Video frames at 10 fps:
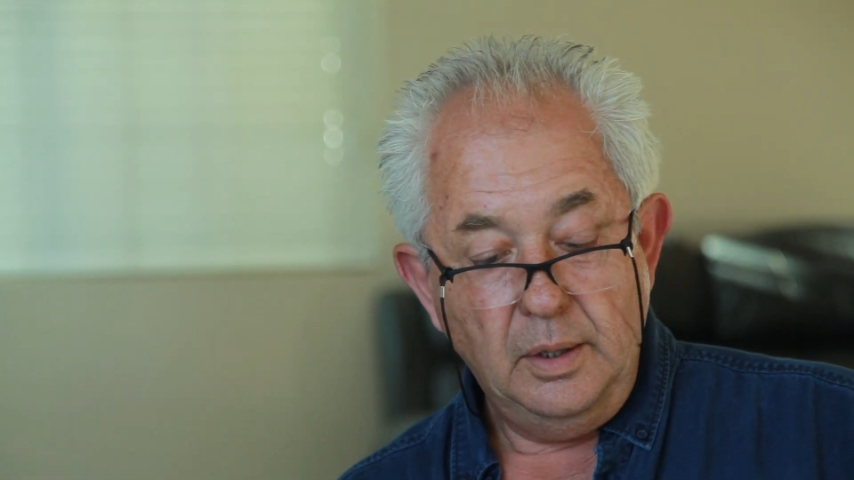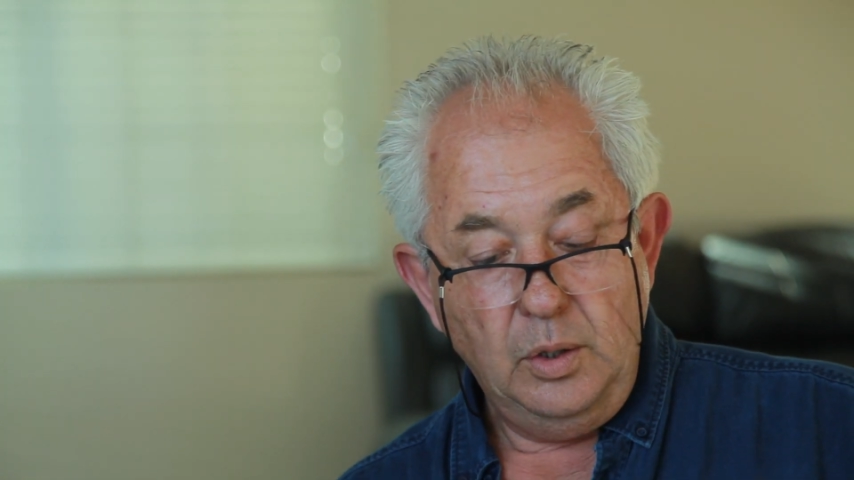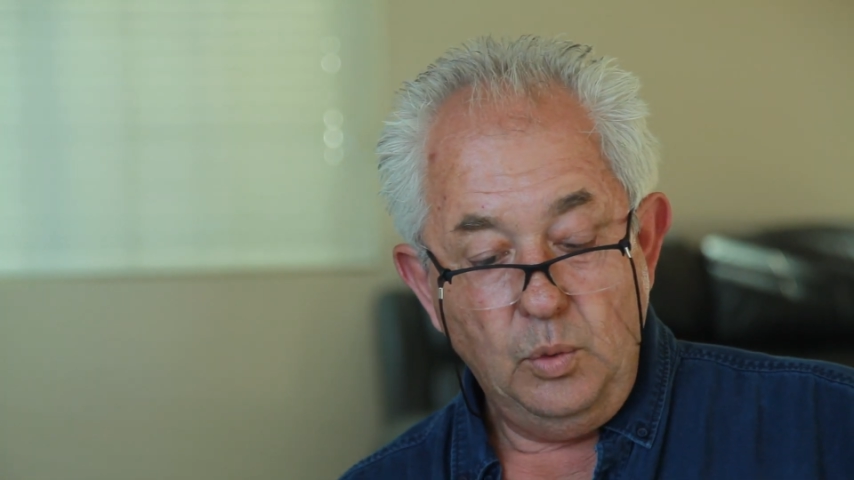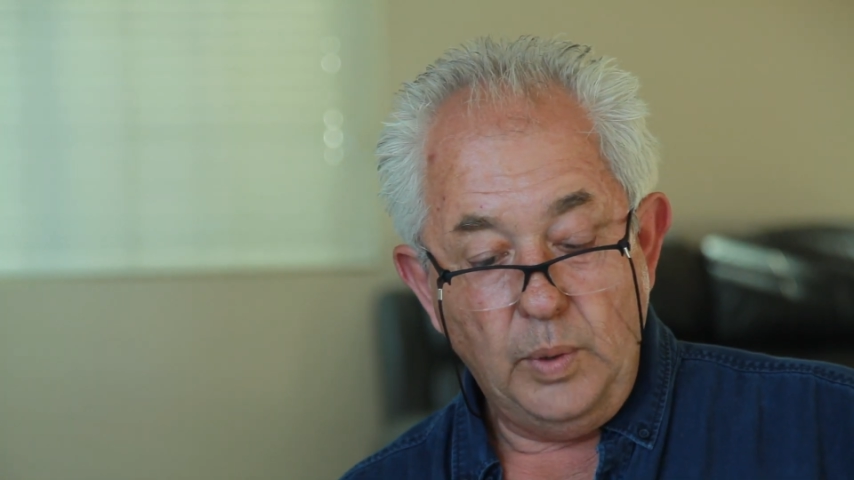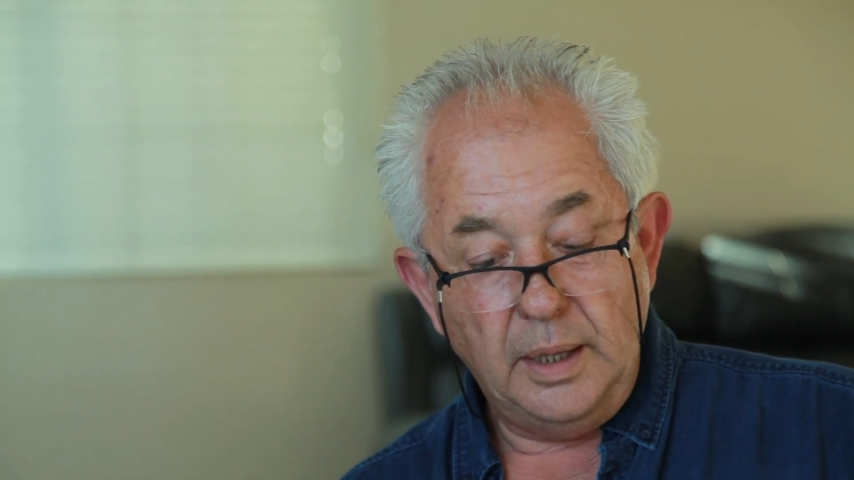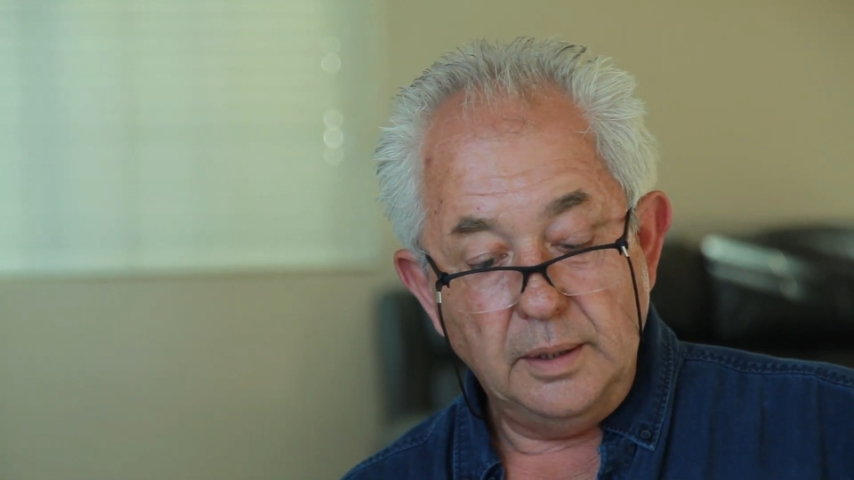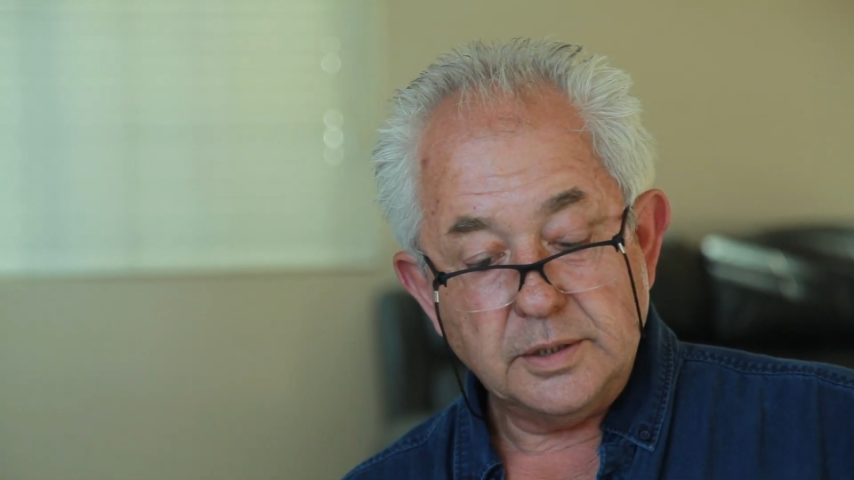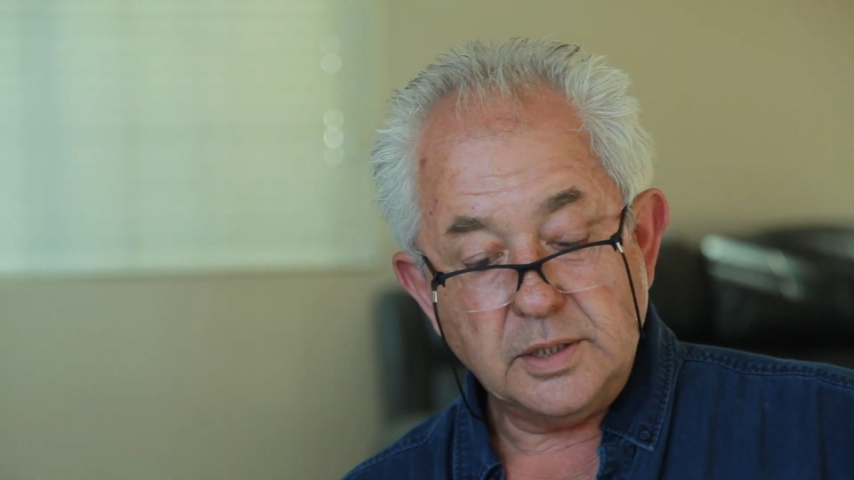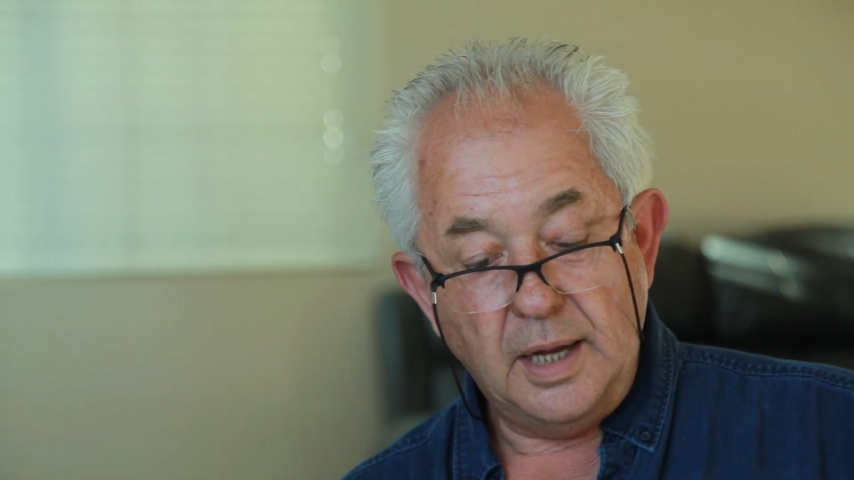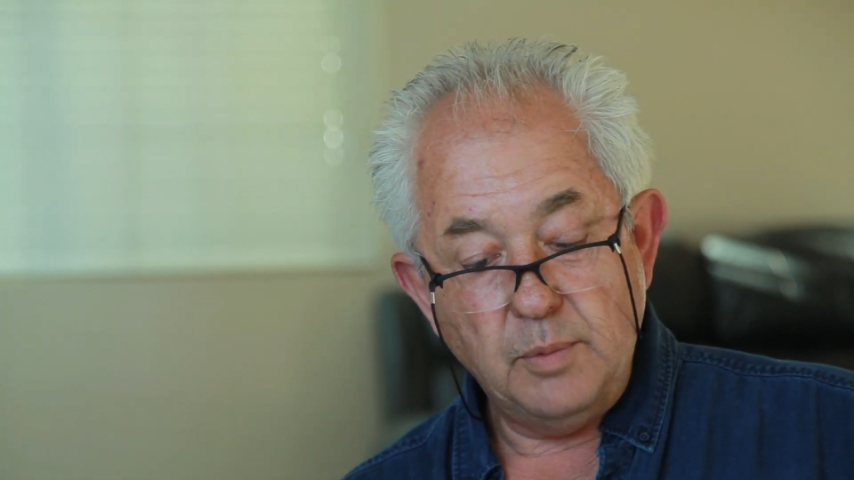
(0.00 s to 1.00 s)
Well,
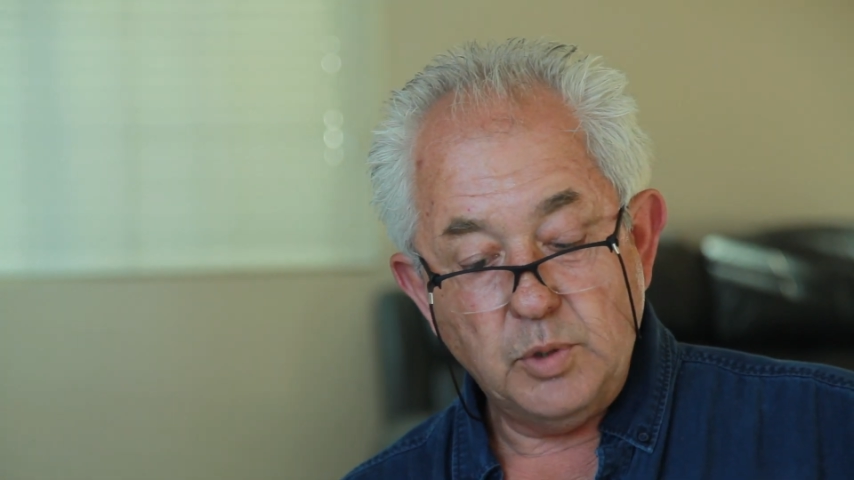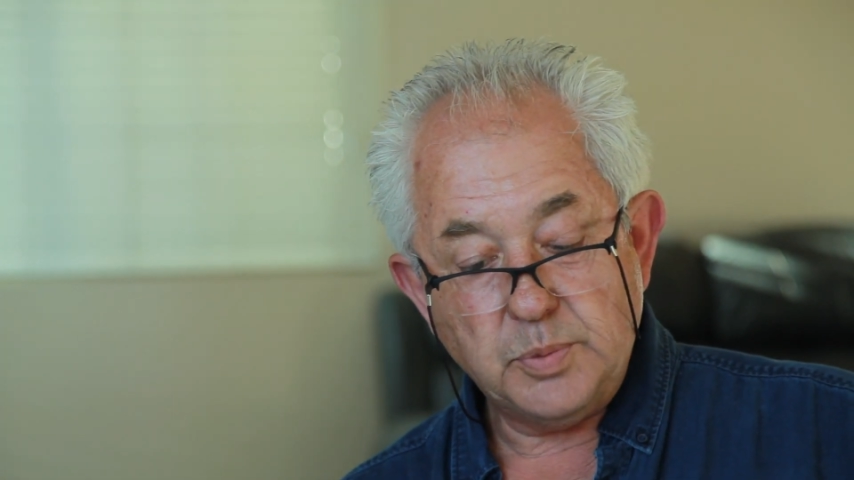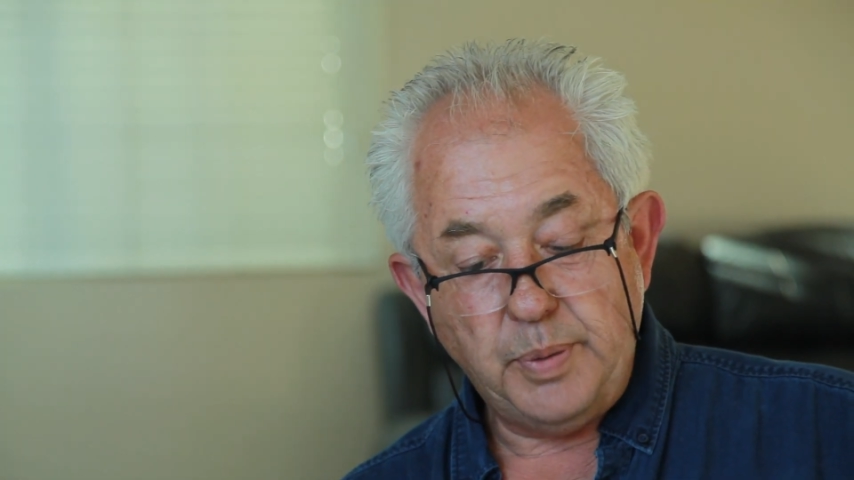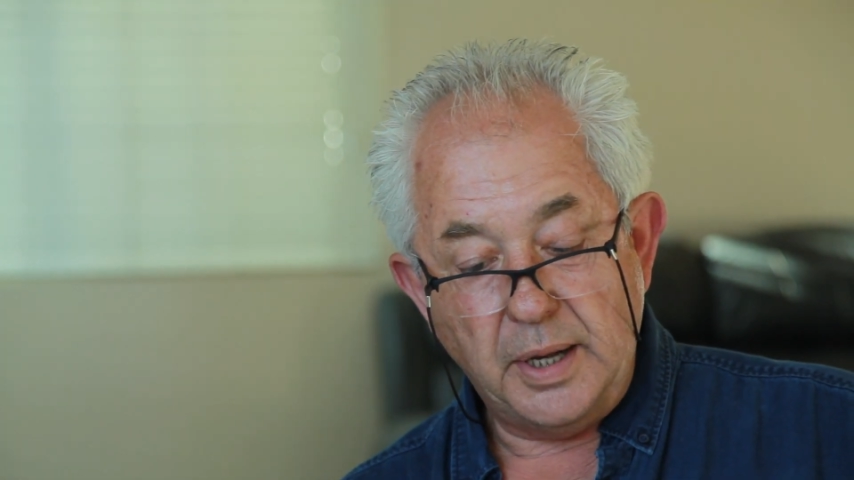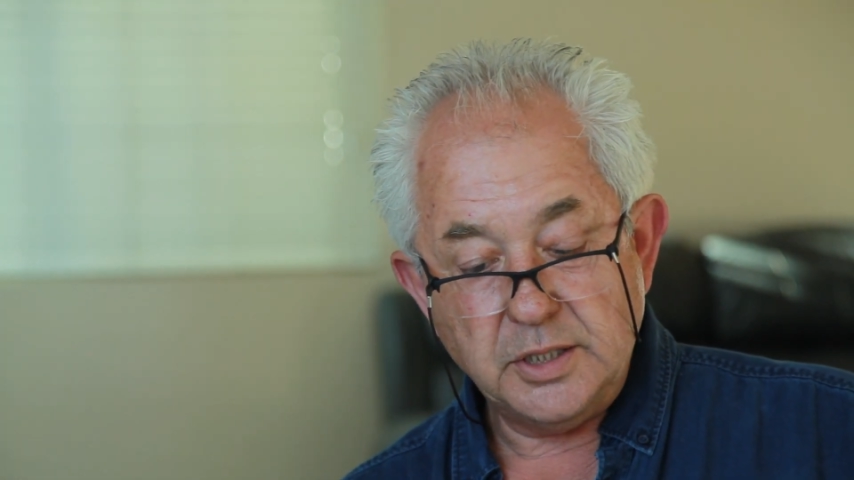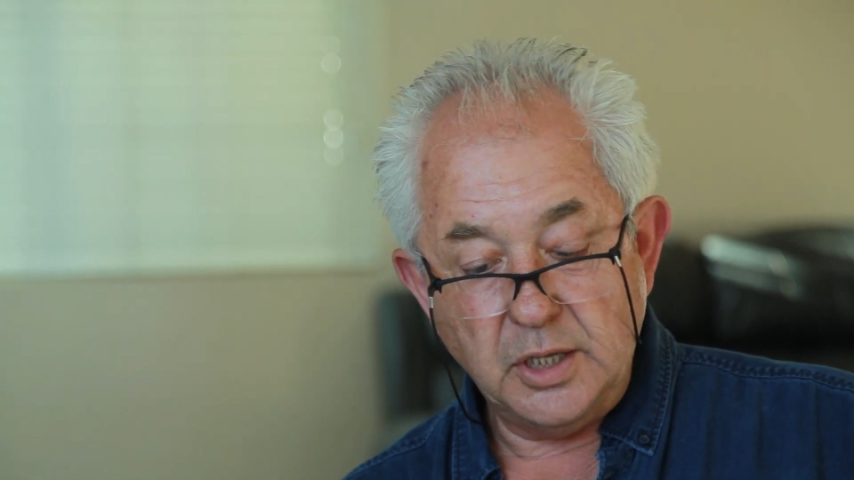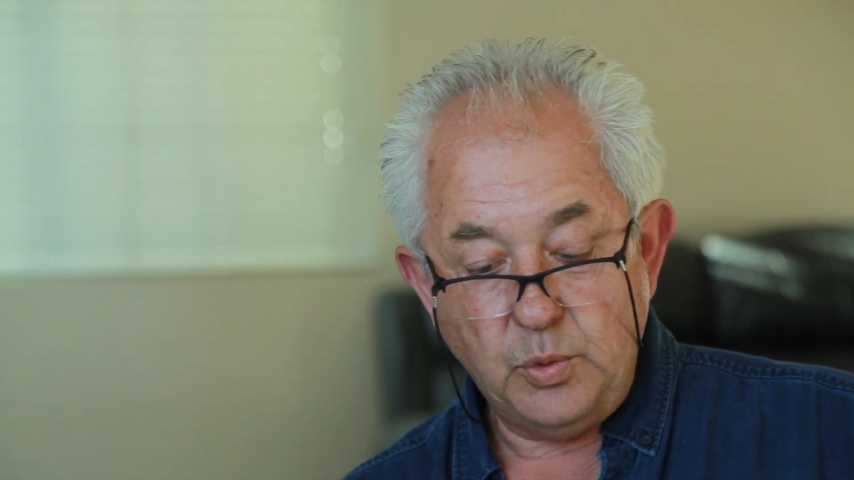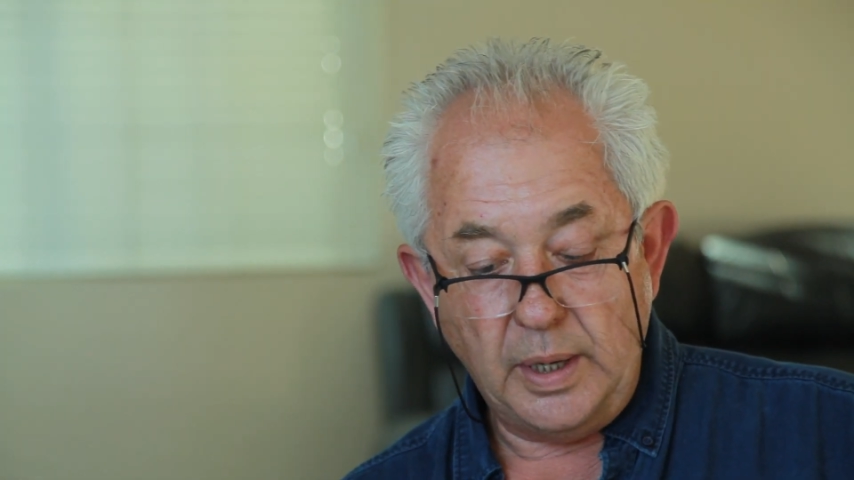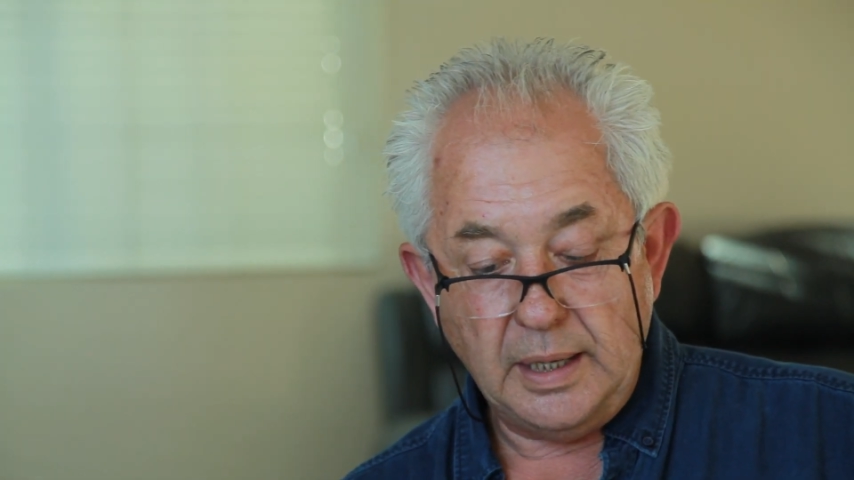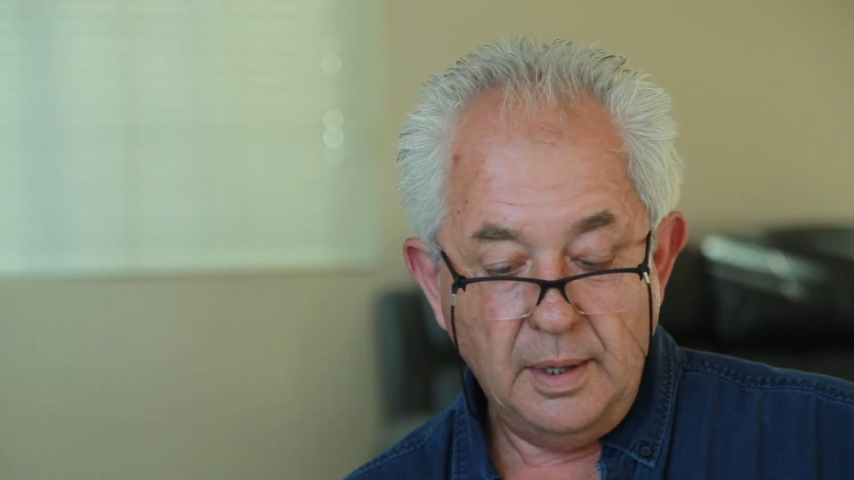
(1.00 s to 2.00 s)
time was passing
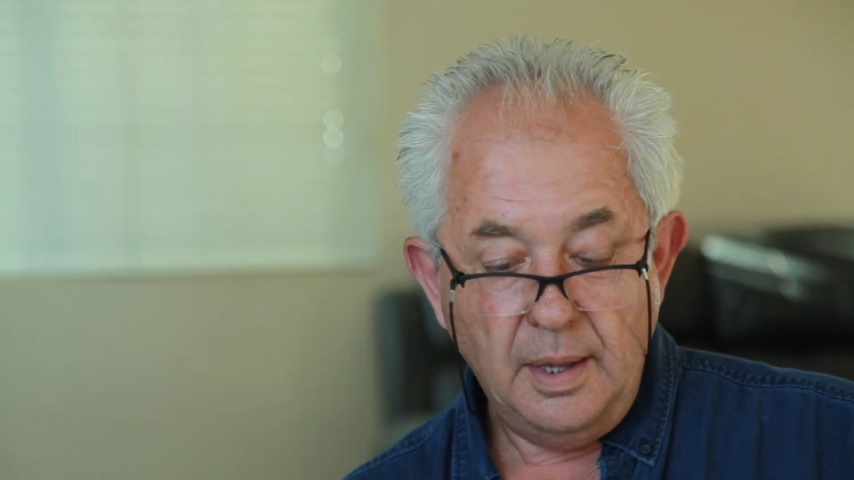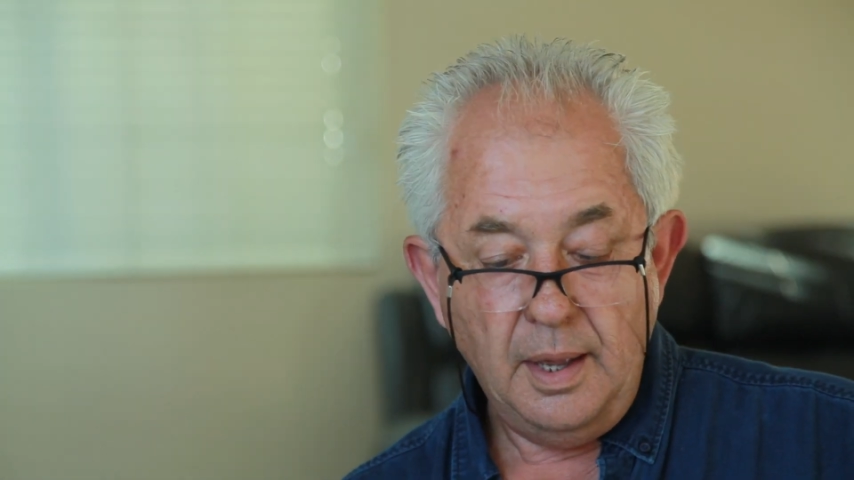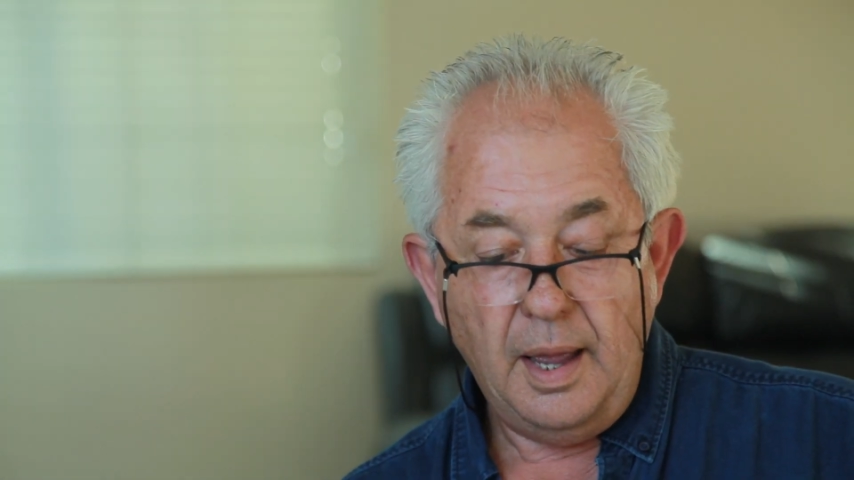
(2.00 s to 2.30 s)
quickly